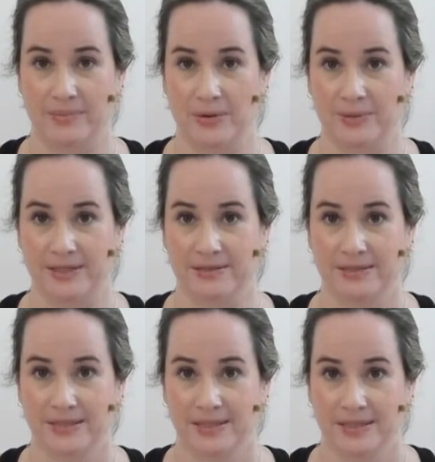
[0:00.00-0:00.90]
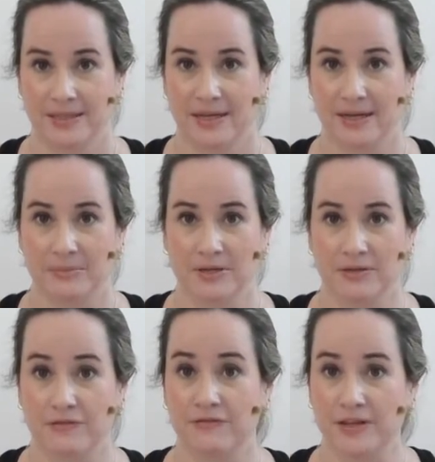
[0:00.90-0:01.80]
moment. It can be
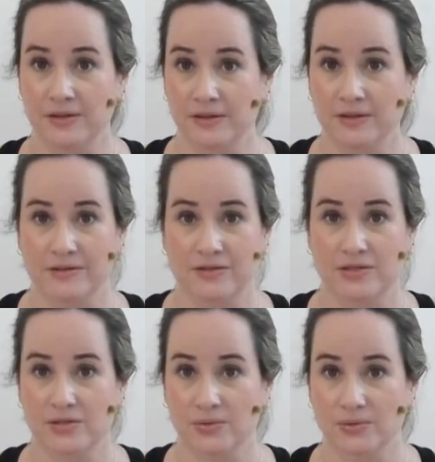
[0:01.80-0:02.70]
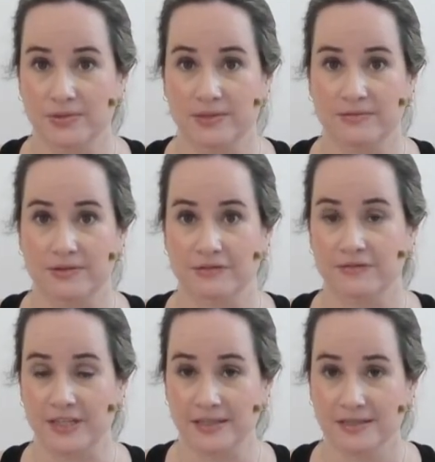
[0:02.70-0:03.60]
the feel of the soles of your
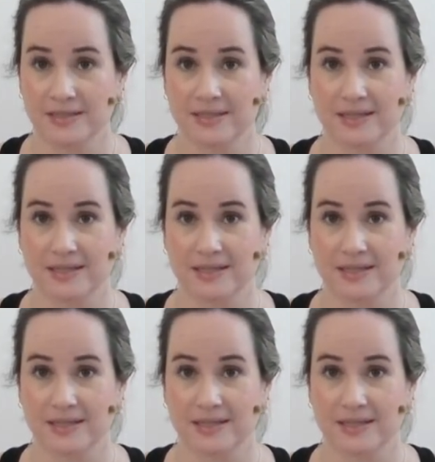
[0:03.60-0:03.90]
feet